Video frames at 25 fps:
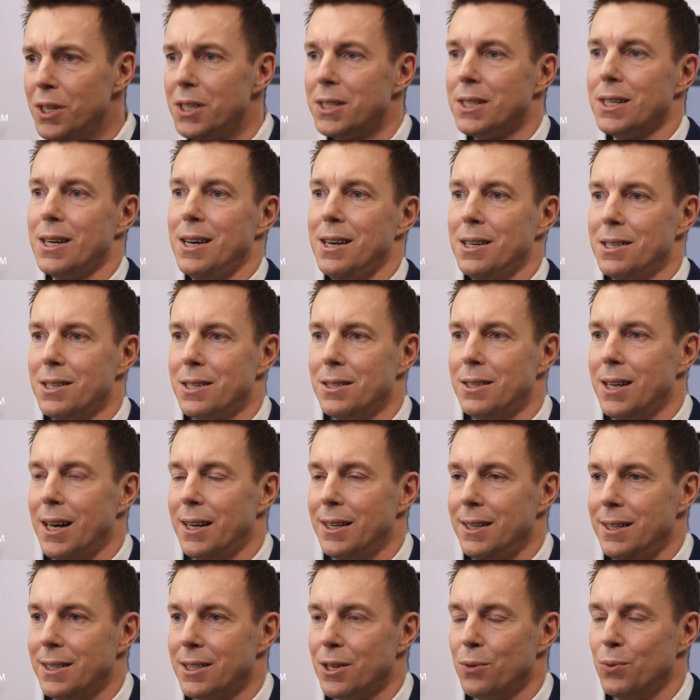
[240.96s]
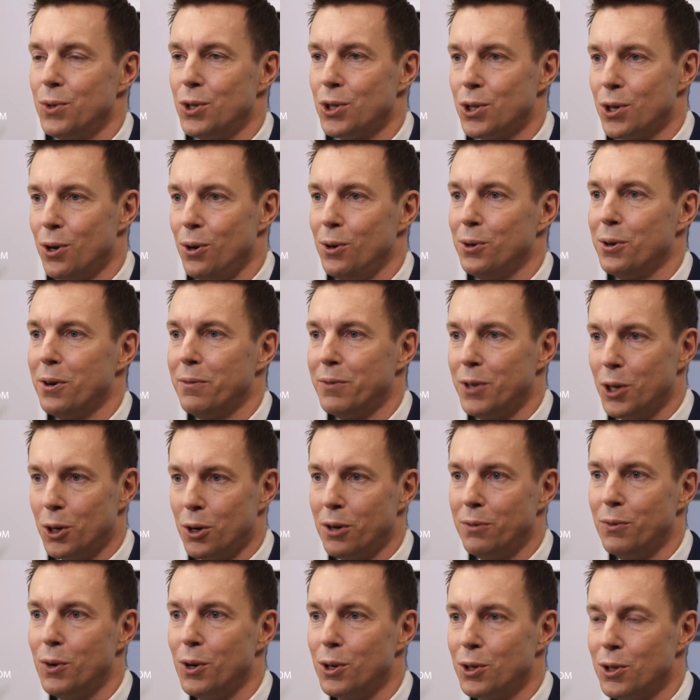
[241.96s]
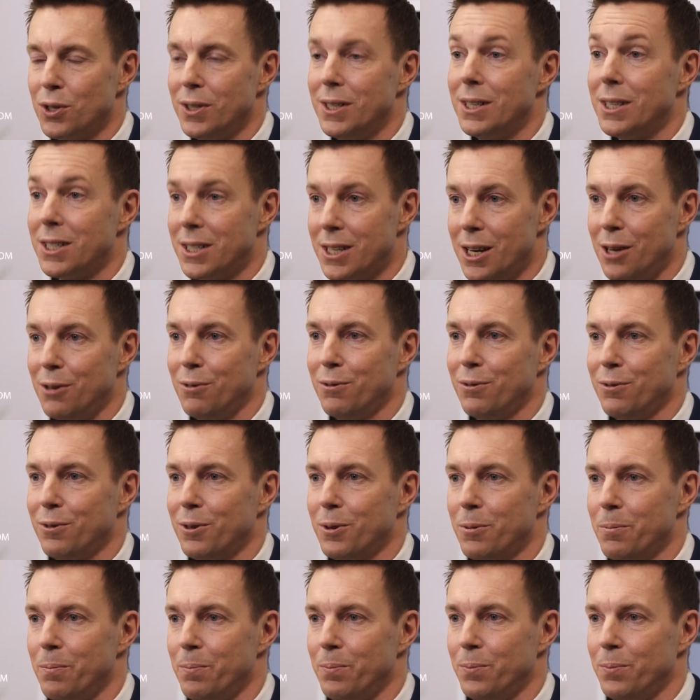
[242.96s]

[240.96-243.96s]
the tax that is a result of the conversion itself.